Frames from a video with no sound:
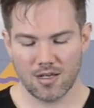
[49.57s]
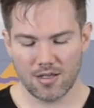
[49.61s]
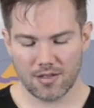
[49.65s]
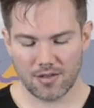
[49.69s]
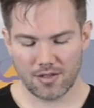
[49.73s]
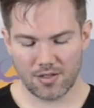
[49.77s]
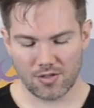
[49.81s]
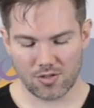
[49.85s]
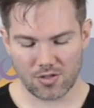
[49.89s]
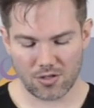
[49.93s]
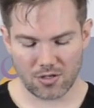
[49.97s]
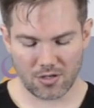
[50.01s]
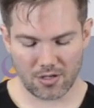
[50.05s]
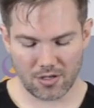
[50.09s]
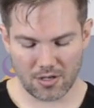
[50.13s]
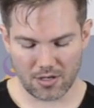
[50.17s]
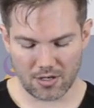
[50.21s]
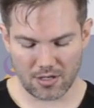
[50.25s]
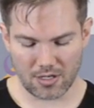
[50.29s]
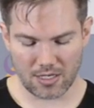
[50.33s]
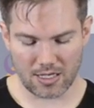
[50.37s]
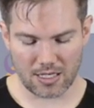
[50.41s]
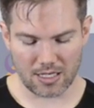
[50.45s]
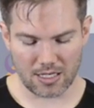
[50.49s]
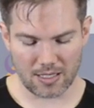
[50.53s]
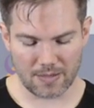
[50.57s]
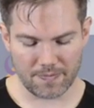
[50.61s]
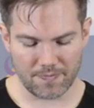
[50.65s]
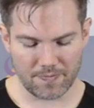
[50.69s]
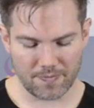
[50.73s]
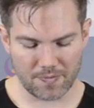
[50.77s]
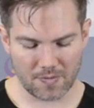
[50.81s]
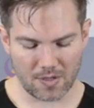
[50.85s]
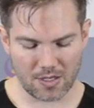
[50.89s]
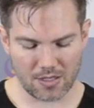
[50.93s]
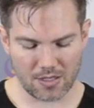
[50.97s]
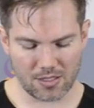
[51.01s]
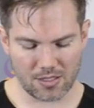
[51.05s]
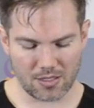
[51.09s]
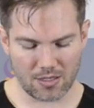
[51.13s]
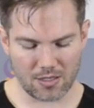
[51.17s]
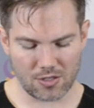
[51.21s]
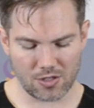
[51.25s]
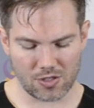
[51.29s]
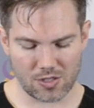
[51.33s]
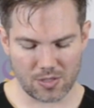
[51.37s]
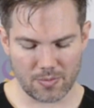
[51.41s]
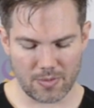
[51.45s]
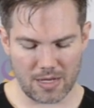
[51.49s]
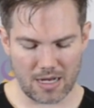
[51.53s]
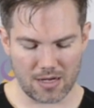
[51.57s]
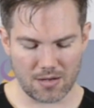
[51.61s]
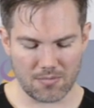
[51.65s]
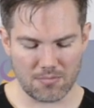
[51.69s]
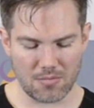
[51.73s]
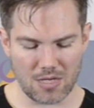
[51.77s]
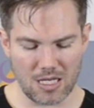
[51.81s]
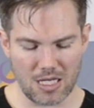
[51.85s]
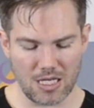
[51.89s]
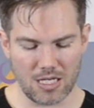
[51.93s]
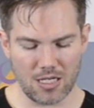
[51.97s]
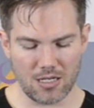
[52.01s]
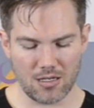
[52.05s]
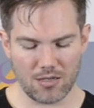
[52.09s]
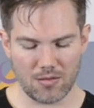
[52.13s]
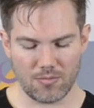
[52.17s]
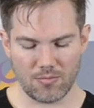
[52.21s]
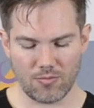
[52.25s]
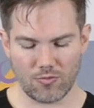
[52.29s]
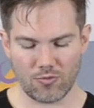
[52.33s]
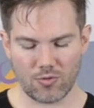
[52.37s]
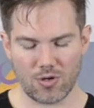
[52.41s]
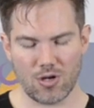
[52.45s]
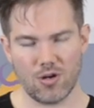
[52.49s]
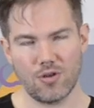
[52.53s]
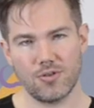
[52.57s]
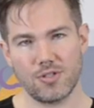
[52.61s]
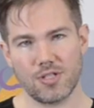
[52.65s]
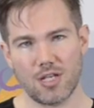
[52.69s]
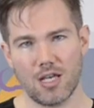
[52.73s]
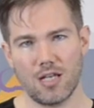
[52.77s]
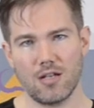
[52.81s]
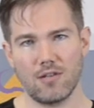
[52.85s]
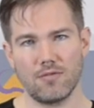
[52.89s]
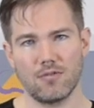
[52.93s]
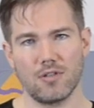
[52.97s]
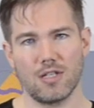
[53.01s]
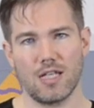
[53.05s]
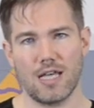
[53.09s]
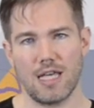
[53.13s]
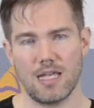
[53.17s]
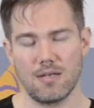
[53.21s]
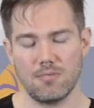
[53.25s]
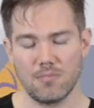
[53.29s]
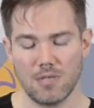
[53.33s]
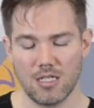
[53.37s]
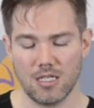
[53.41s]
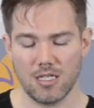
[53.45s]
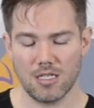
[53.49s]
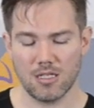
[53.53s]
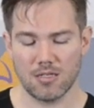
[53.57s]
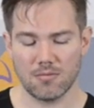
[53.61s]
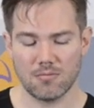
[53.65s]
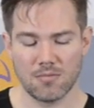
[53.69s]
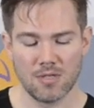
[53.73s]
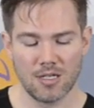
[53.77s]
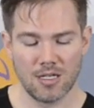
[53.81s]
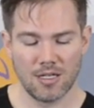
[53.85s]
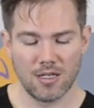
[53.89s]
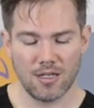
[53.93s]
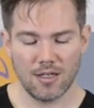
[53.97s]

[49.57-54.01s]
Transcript: These are just about a medium roast, kind of light medium.